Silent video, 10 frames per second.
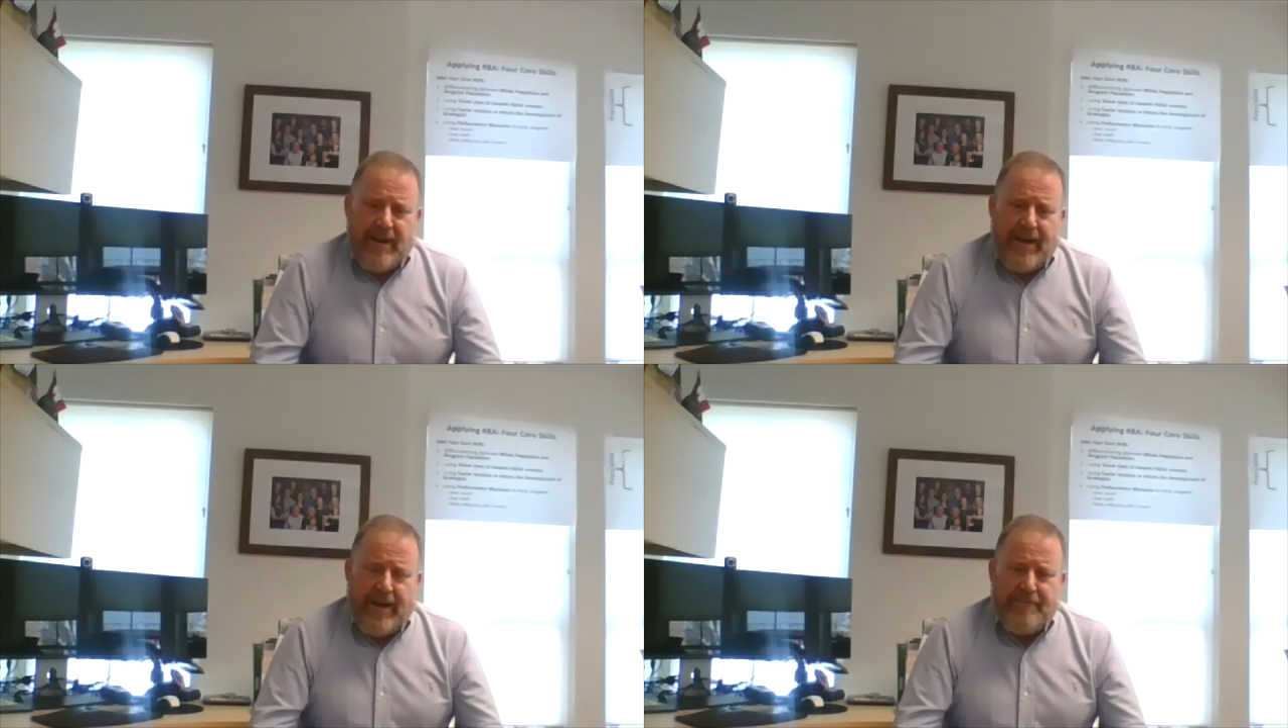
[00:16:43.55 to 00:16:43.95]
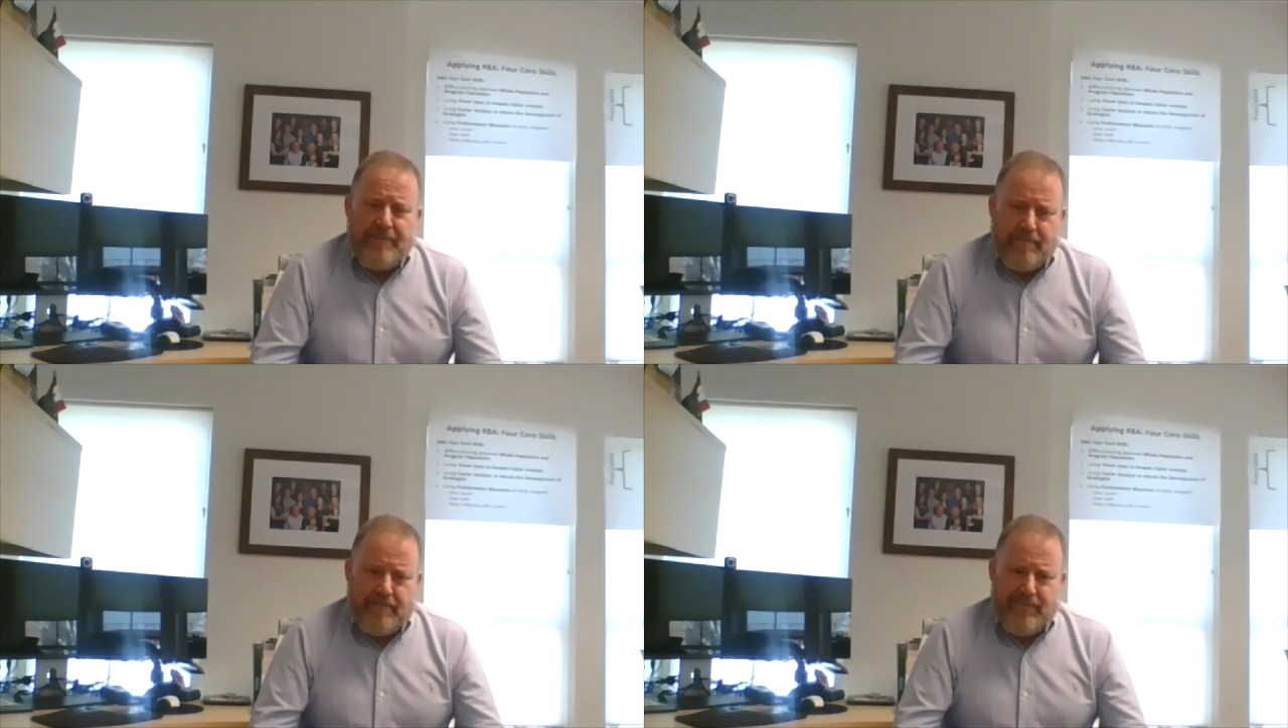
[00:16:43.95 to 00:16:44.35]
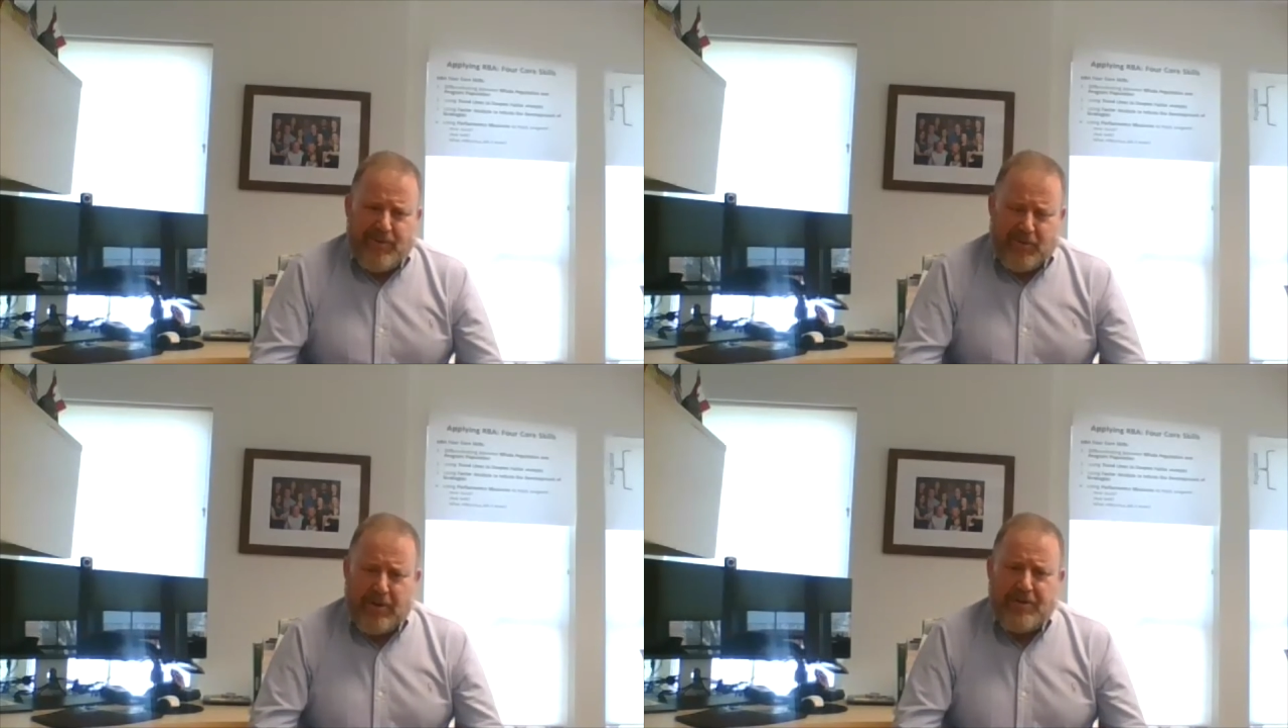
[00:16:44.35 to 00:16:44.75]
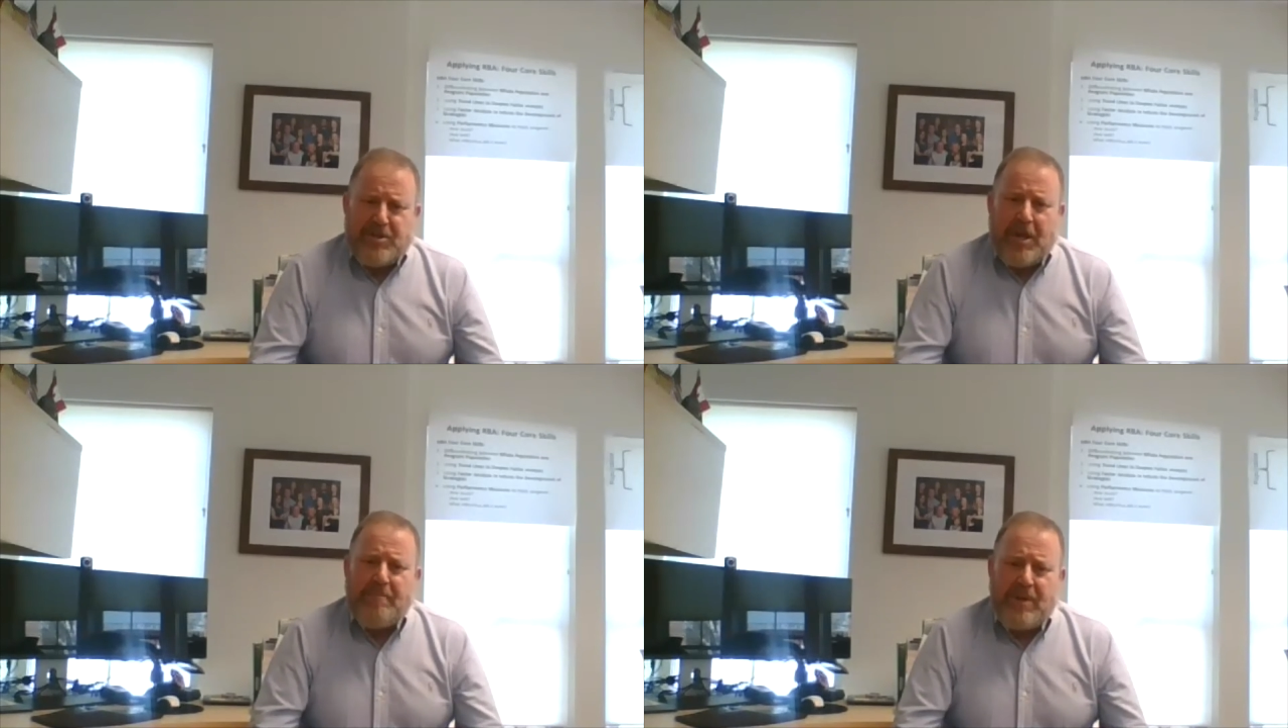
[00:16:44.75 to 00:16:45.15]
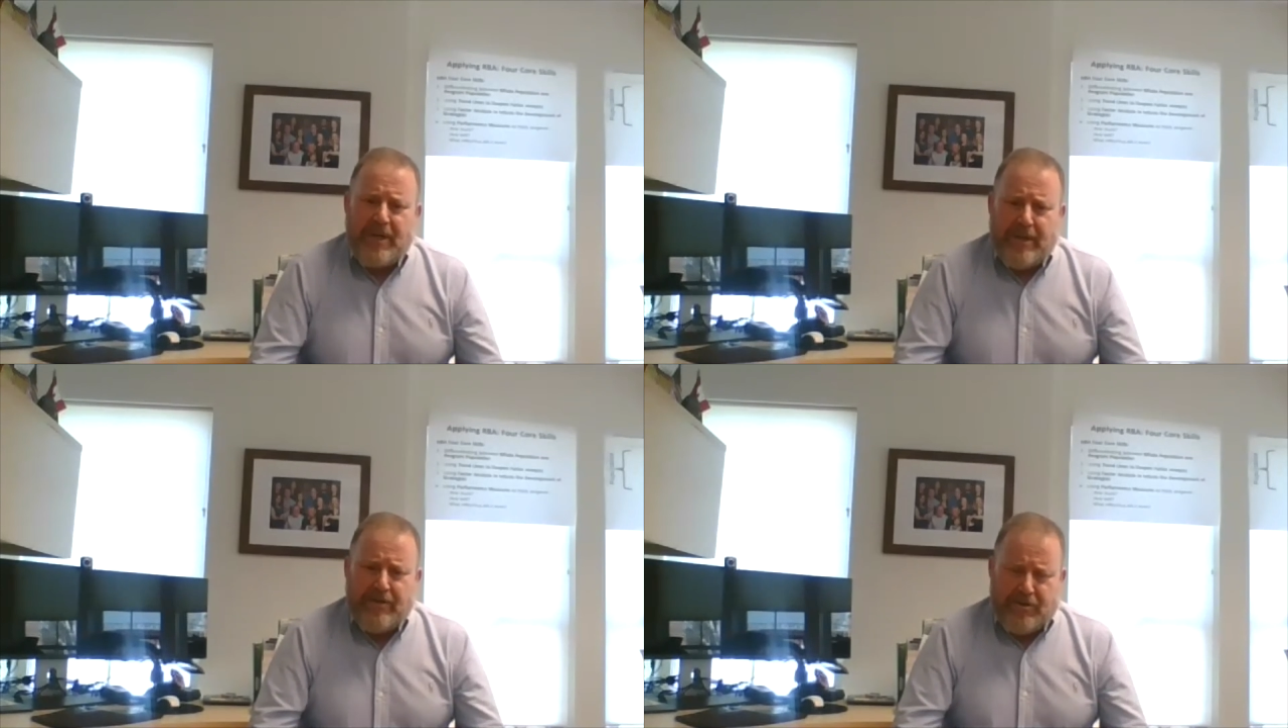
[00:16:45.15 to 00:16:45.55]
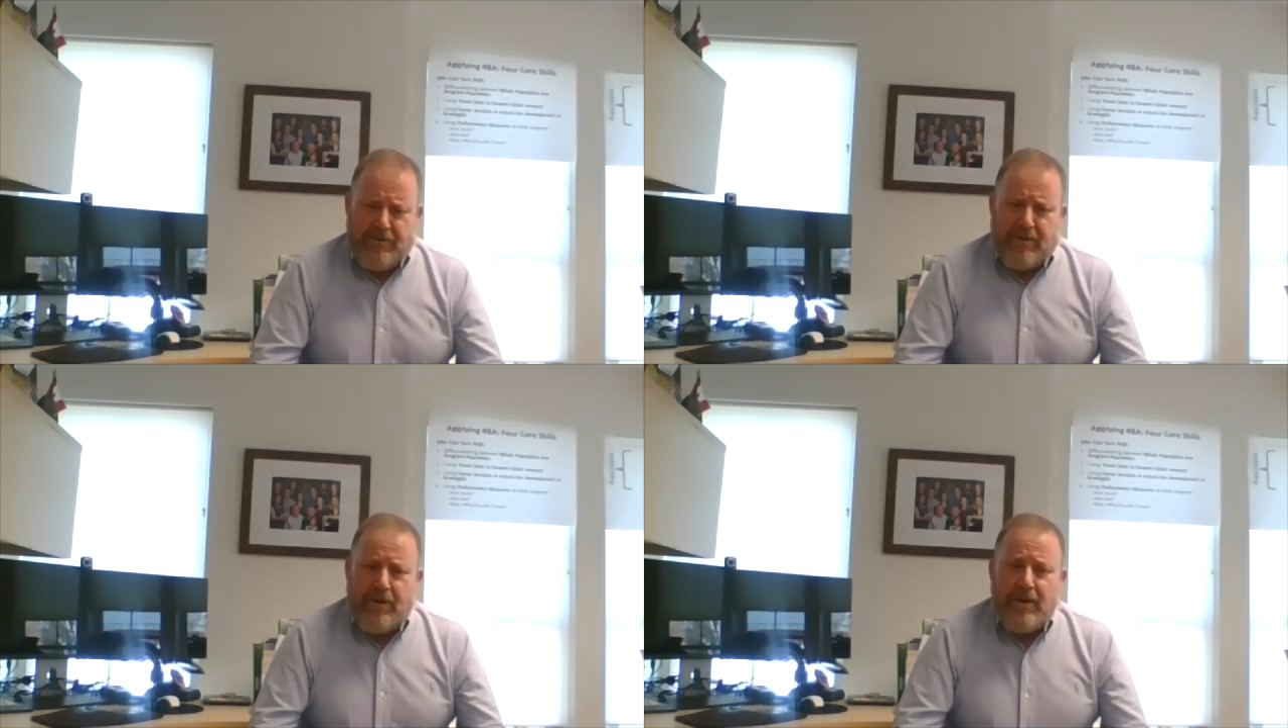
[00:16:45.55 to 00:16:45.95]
have sort of sub-meetings or